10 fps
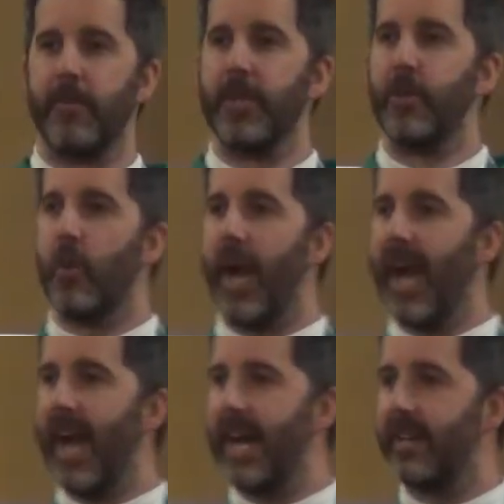You
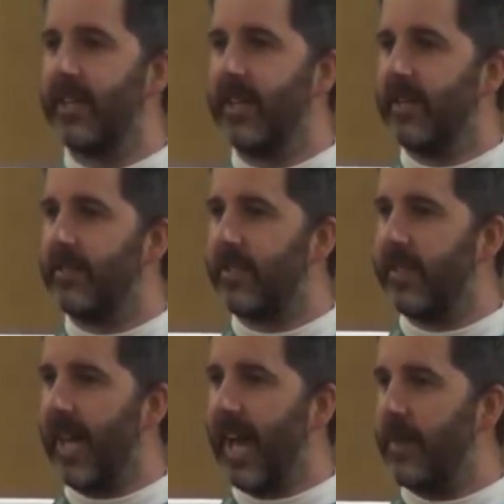add to
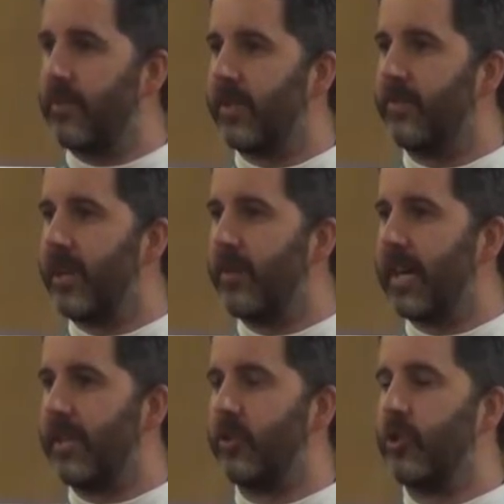the atmosphere
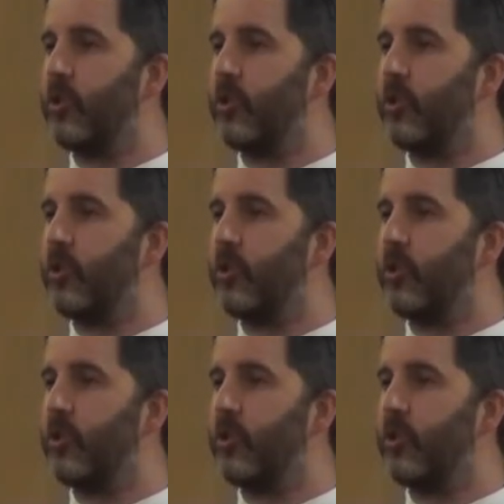around you.